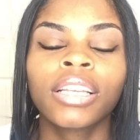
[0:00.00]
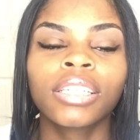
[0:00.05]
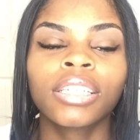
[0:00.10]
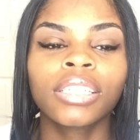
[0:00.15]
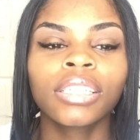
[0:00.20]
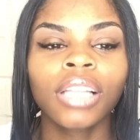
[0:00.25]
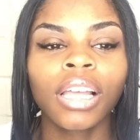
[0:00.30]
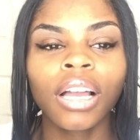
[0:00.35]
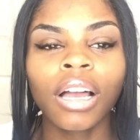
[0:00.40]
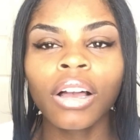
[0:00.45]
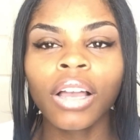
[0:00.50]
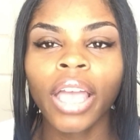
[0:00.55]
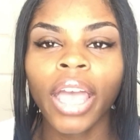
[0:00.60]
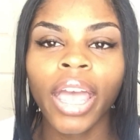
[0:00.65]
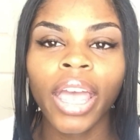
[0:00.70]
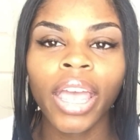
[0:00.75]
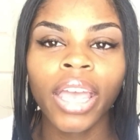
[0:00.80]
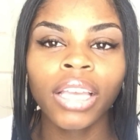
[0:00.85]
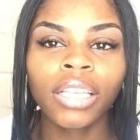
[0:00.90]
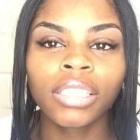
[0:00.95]
She's like,
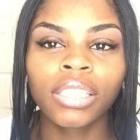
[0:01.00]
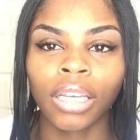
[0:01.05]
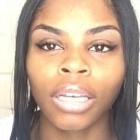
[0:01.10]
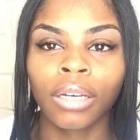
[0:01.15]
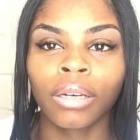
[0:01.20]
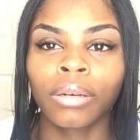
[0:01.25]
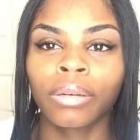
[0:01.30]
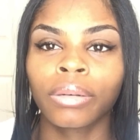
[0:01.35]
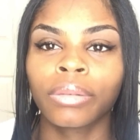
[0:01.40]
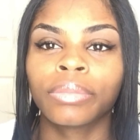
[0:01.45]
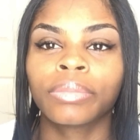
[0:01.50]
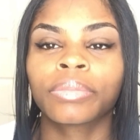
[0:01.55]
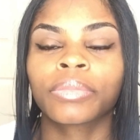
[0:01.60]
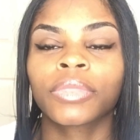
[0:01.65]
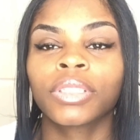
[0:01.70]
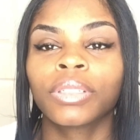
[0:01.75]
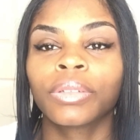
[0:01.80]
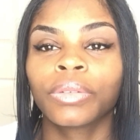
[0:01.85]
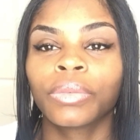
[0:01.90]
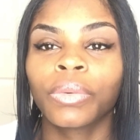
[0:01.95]
okay, so
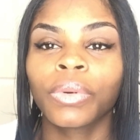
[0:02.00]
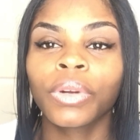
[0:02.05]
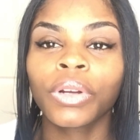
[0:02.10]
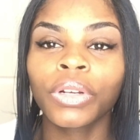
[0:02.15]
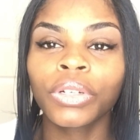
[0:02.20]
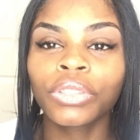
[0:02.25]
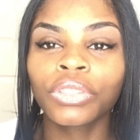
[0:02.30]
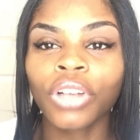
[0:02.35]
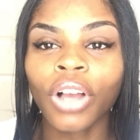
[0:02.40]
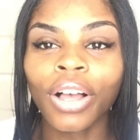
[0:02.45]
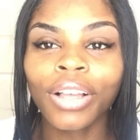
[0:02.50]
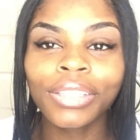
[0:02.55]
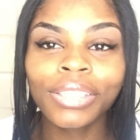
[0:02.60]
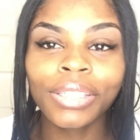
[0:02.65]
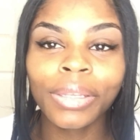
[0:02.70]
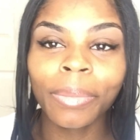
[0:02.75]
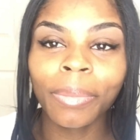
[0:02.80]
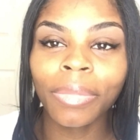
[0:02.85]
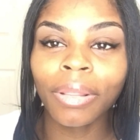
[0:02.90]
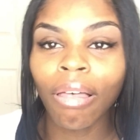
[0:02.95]
we're going to draw
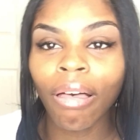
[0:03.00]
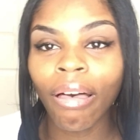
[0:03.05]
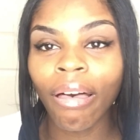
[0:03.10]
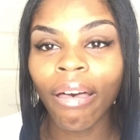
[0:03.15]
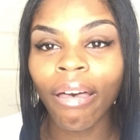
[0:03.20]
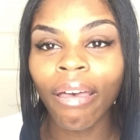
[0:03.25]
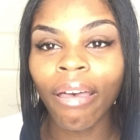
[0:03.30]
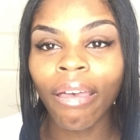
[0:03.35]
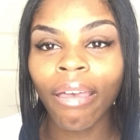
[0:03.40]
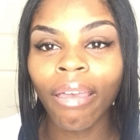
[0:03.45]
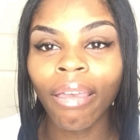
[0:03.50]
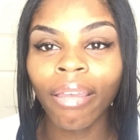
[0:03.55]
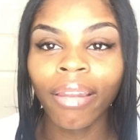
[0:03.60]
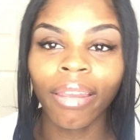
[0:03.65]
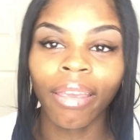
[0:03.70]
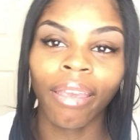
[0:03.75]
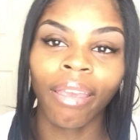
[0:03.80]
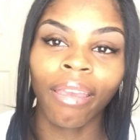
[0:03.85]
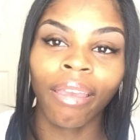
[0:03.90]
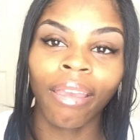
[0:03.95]
some blood
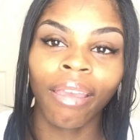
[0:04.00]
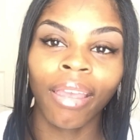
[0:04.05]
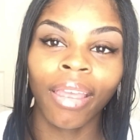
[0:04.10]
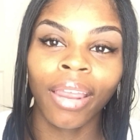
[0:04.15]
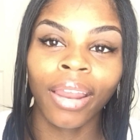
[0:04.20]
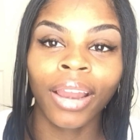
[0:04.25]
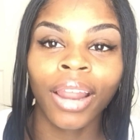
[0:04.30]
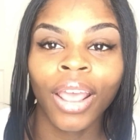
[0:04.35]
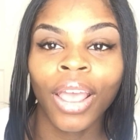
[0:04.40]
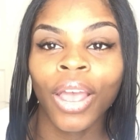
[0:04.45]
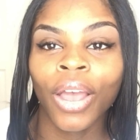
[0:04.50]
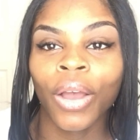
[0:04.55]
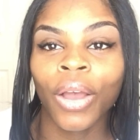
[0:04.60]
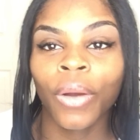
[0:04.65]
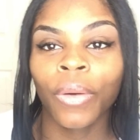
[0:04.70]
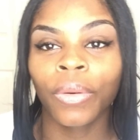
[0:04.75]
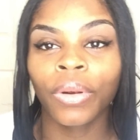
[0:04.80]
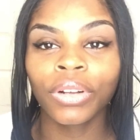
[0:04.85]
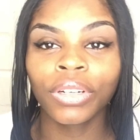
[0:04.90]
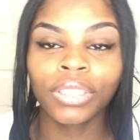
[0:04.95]
and
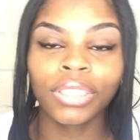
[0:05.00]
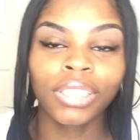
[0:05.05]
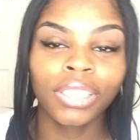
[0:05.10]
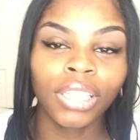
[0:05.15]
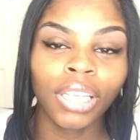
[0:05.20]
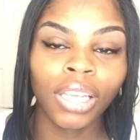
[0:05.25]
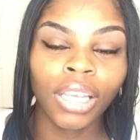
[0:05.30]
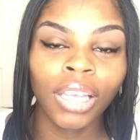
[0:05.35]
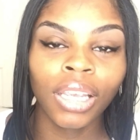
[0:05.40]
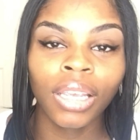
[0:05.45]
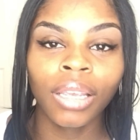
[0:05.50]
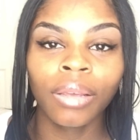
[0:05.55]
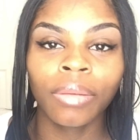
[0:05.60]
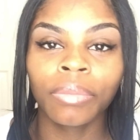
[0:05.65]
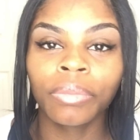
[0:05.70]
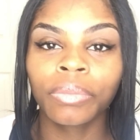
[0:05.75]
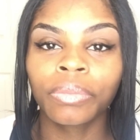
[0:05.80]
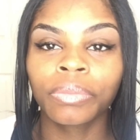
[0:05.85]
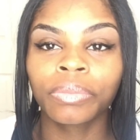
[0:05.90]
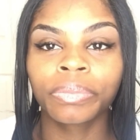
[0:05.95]
we're going to see
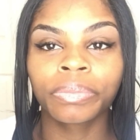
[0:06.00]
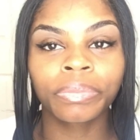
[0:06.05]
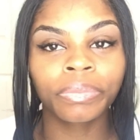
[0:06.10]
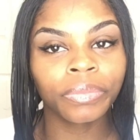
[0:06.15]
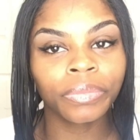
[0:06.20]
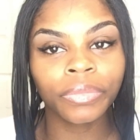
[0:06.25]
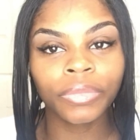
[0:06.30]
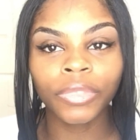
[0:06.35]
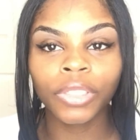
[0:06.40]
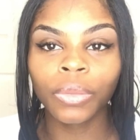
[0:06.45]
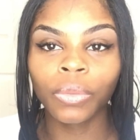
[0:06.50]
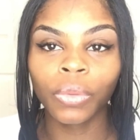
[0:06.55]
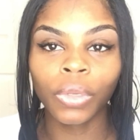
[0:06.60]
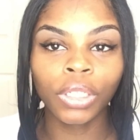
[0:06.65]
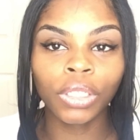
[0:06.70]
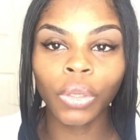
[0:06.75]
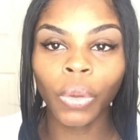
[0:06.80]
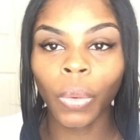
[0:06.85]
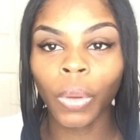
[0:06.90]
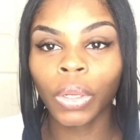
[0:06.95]

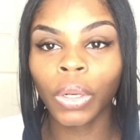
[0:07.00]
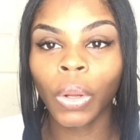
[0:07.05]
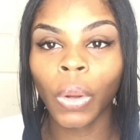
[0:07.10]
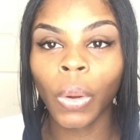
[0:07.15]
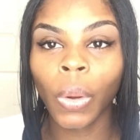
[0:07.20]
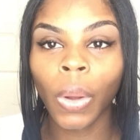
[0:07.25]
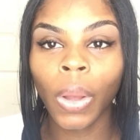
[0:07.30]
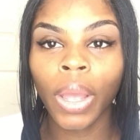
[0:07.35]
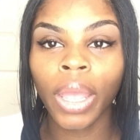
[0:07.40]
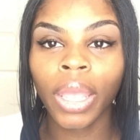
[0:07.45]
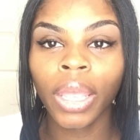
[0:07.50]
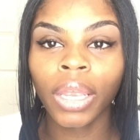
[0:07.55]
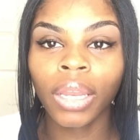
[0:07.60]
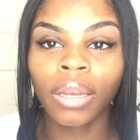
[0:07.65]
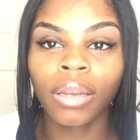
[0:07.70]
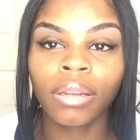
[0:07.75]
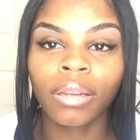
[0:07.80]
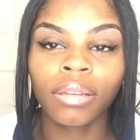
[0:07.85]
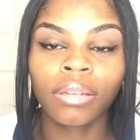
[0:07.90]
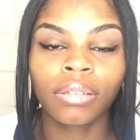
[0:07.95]
what's going
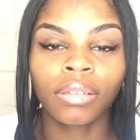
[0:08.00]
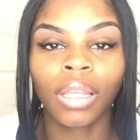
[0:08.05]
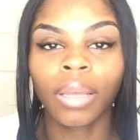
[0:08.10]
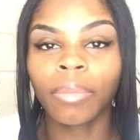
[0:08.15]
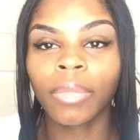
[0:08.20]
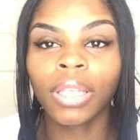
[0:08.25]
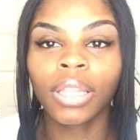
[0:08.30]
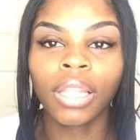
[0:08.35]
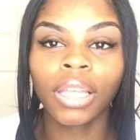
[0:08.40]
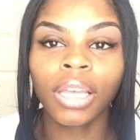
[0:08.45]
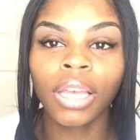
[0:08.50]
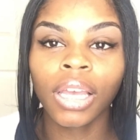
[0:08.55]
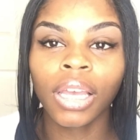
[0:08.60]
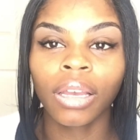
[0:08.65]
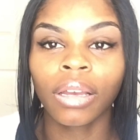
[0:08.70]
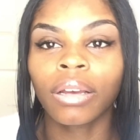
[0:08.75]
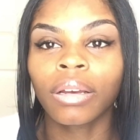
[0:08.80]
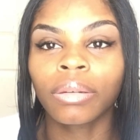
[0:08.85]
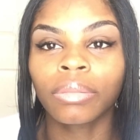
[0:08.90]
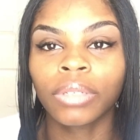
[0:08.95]
on. Let me
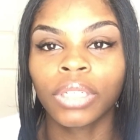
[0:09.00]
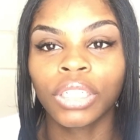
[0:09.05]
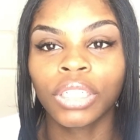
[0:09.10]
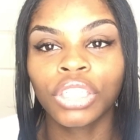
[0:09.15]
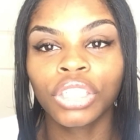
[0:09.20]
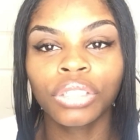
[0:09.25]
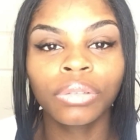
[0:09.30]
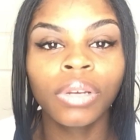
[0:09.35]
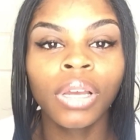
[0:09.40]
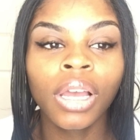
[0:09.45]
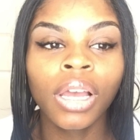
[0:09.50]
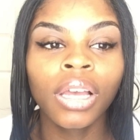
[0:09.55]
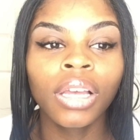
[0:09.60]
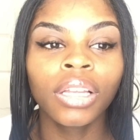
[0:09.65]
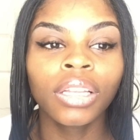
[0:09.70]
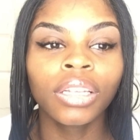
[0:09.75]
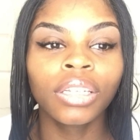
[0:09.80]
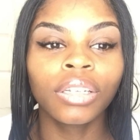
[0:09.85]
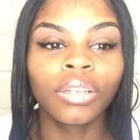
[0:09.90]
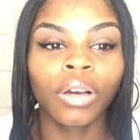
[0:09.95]
look. Were you
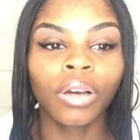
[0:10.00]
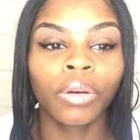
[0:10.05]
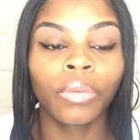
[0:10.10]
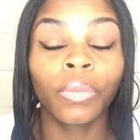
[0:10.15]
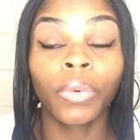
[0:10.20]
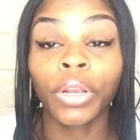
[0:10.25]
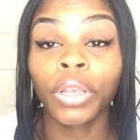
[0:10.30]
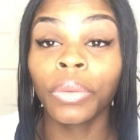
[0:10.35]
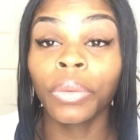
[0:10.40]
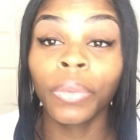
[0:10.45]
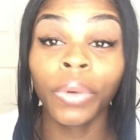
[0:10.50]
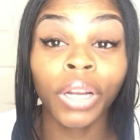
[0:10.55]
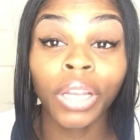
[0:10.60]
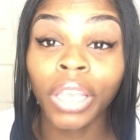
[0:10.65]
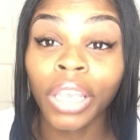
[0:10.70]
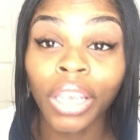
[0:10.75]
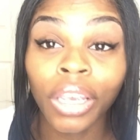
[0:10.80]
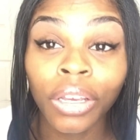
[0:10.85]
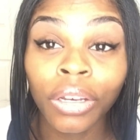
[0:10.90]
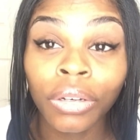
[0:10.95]
wearing
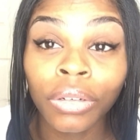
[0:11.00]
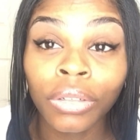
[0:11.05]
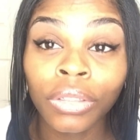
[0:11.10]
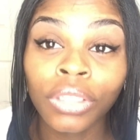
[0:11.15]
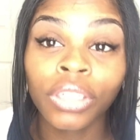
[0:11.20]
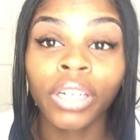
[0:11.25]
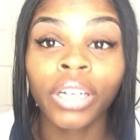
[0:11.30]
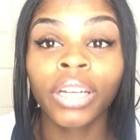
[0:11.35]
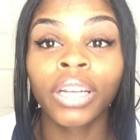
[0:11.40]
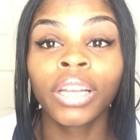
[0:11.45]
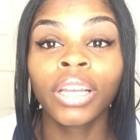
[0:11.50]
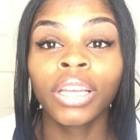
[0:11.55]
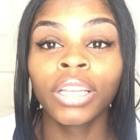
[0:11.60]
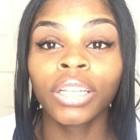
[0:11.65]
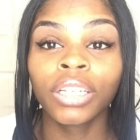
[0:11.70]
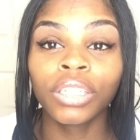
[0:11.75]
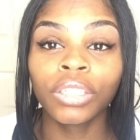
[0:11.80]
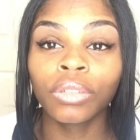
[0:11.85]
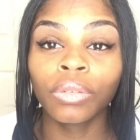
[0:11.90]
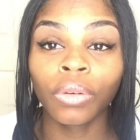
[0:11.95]
heels or
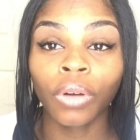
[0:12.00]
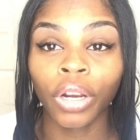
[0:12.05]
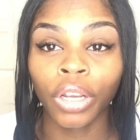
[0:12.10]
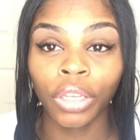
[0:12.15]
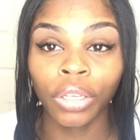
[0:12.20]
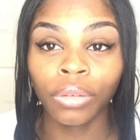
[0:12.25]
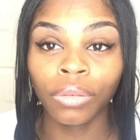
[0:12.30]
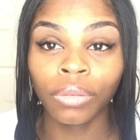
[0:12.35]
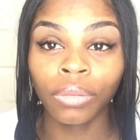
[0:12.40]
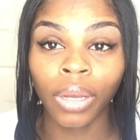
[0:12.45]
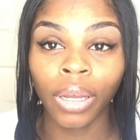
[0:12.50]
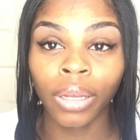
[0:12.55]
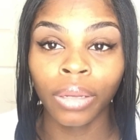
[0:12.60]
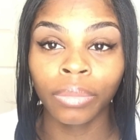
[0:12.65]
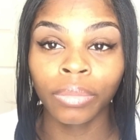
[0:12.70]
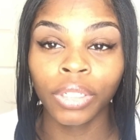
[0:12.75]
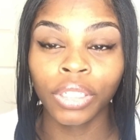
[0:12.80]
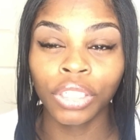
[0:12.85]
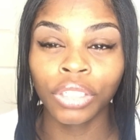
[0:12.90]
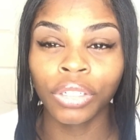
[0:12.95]
did
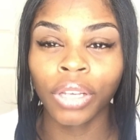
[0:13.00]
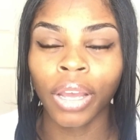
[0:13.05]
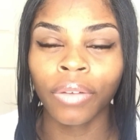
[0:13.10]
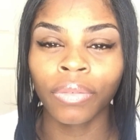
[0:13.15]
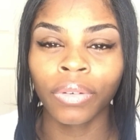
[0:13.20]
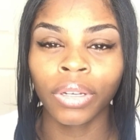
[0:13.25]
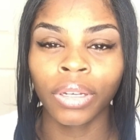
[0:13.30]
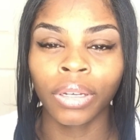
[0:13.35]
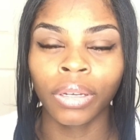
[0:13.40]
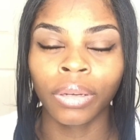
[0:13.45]
you have